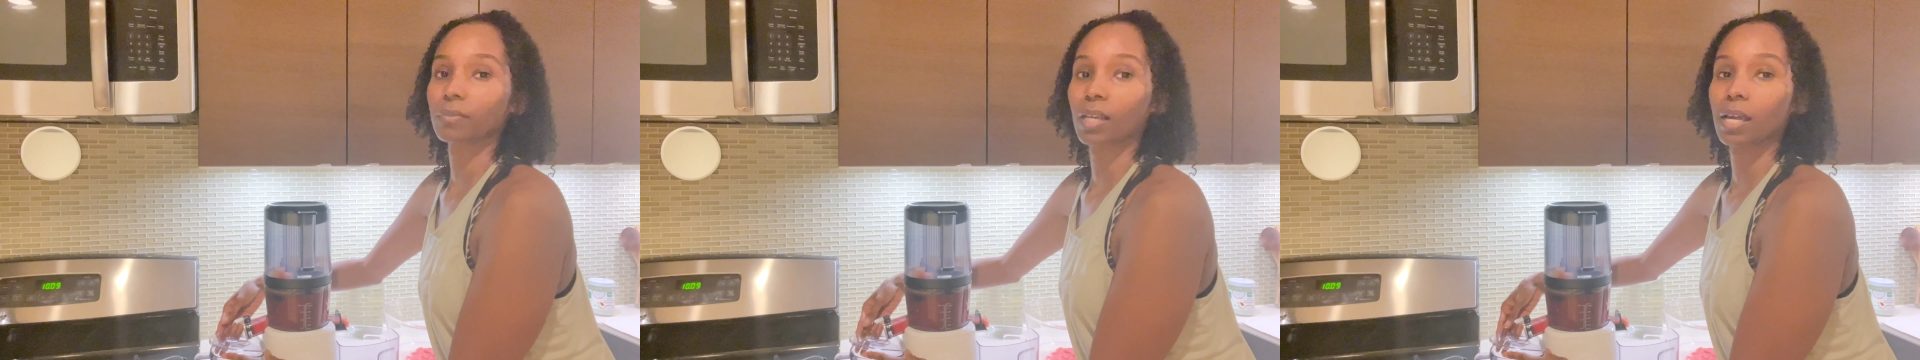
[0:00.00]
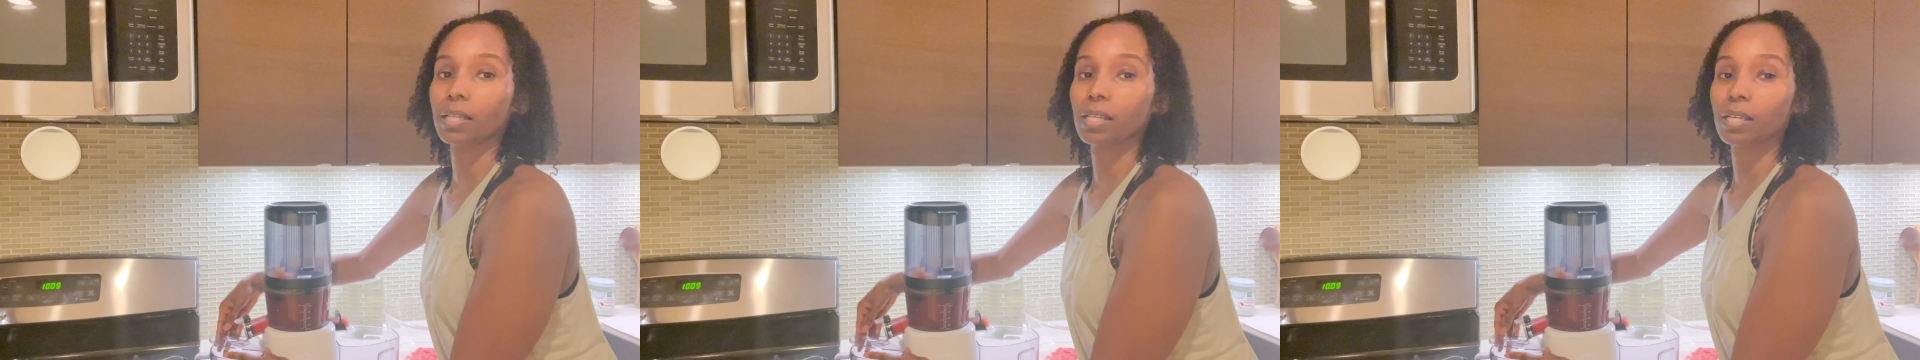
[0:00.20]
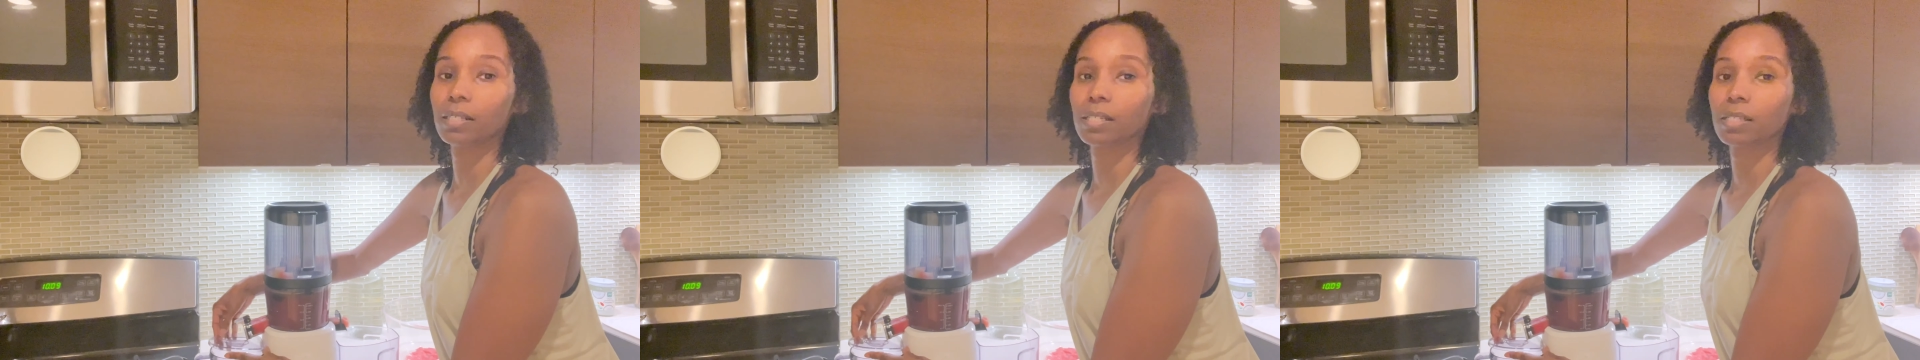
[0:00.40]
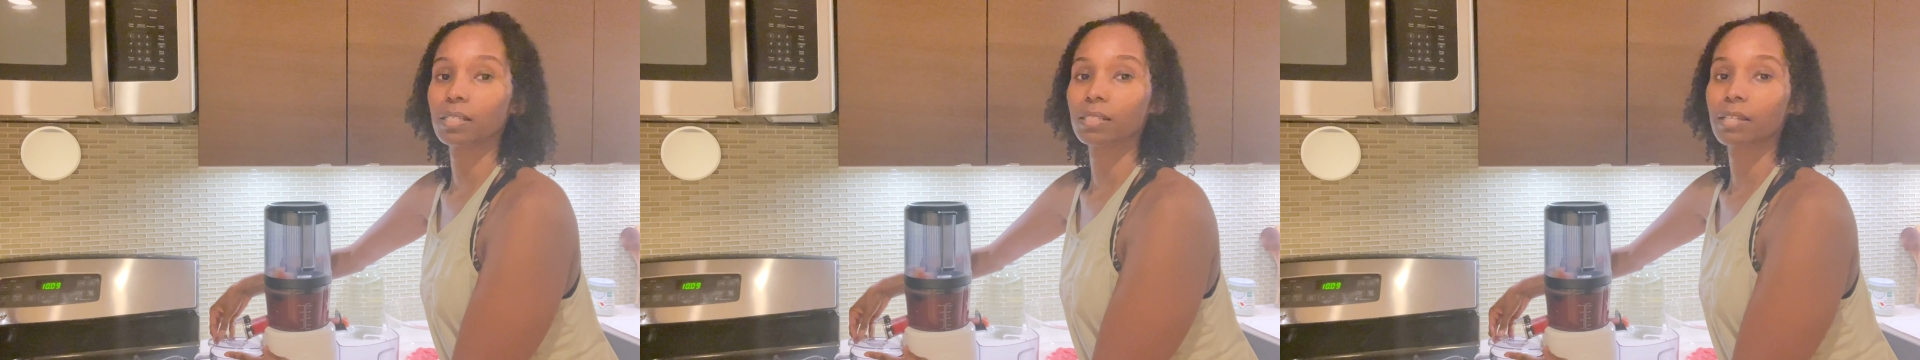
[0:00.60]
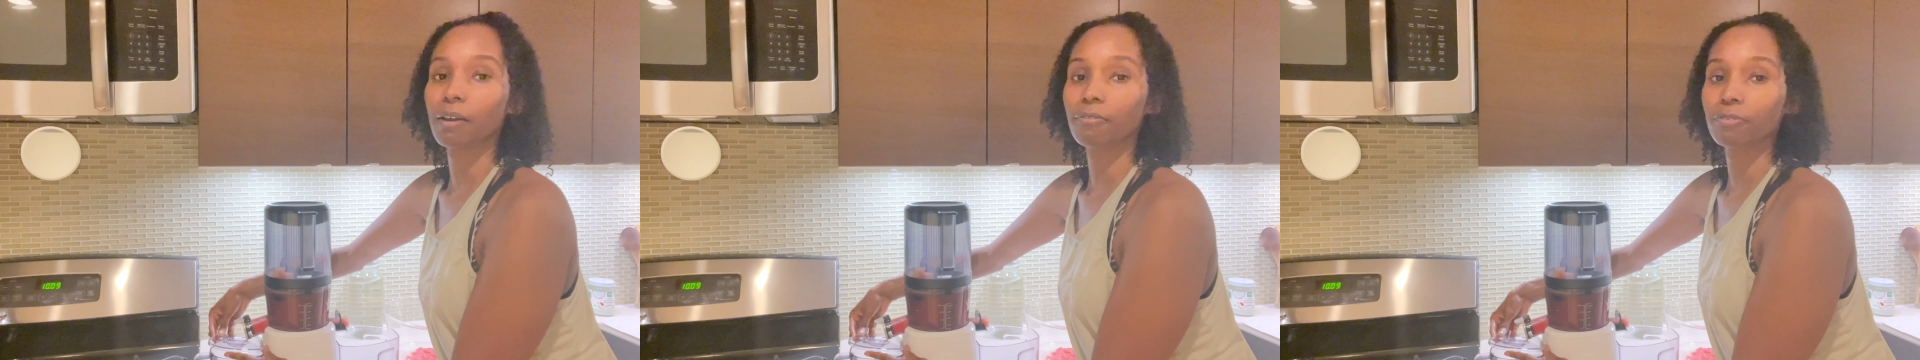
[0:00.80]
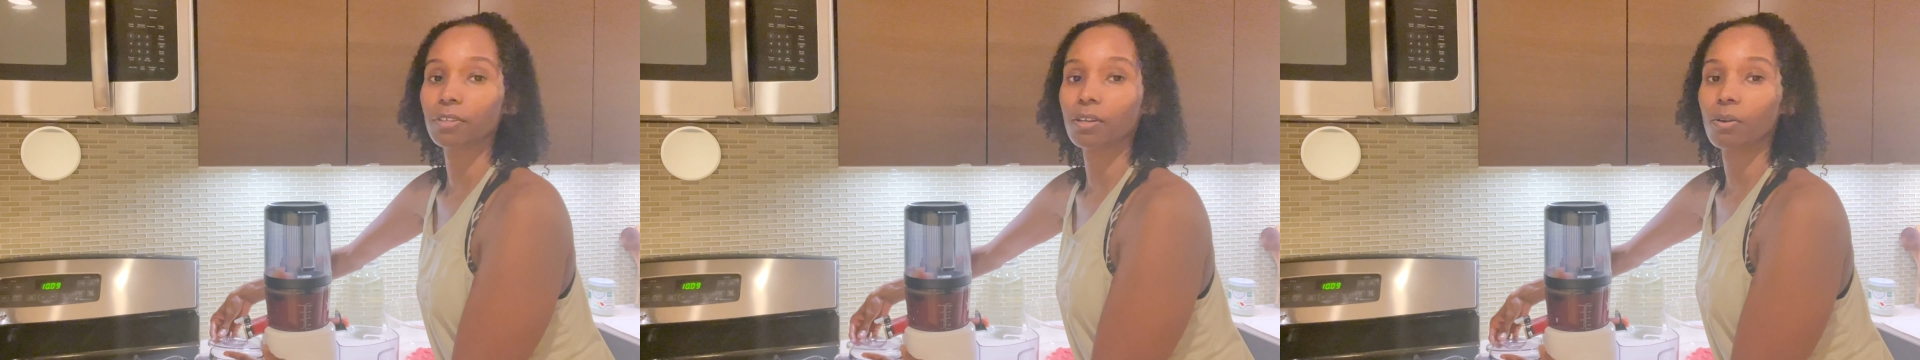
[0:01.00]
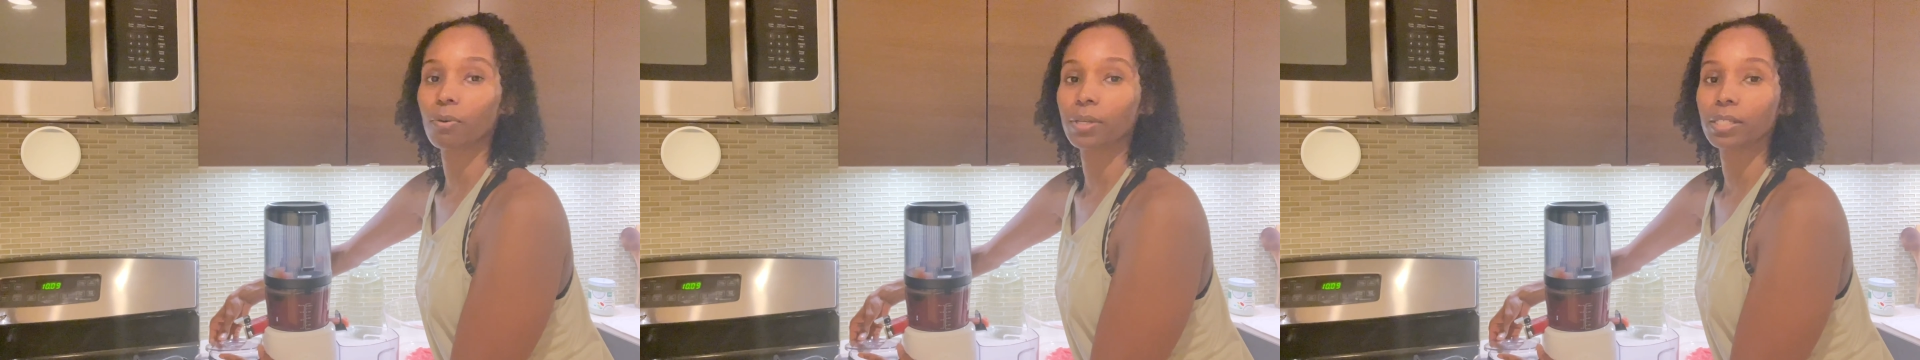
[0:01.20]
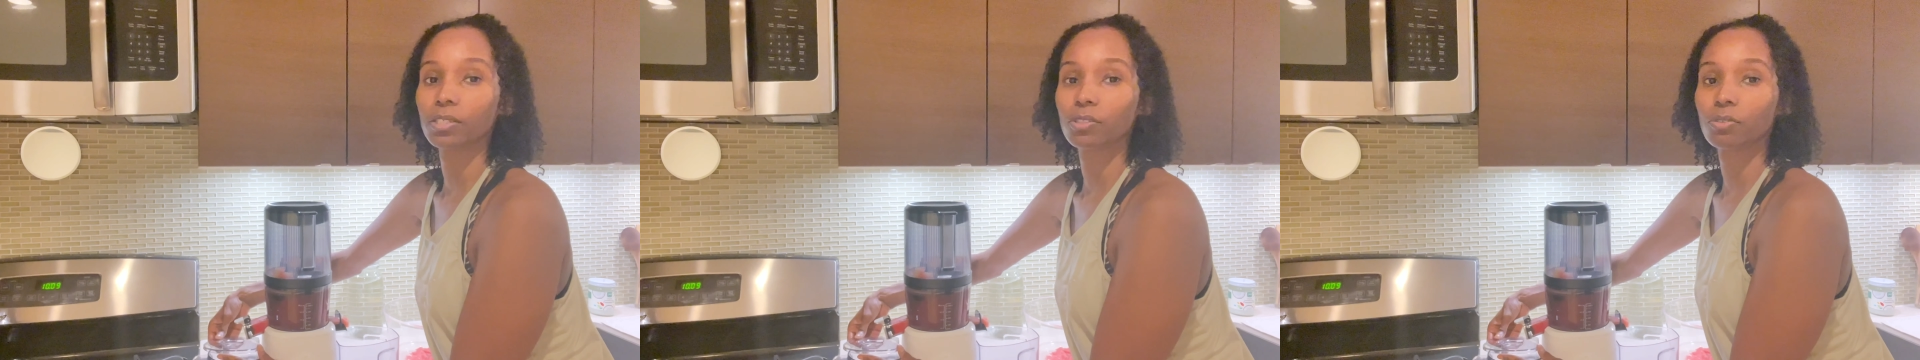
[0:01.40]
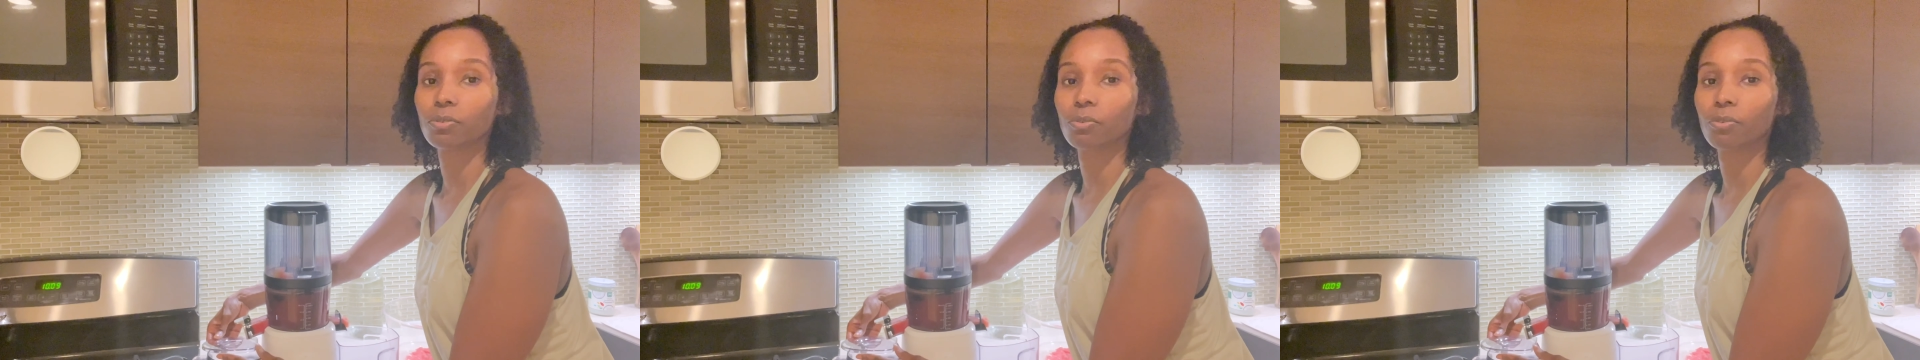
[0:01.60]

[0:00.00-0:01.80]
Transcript: I think this is definitely going to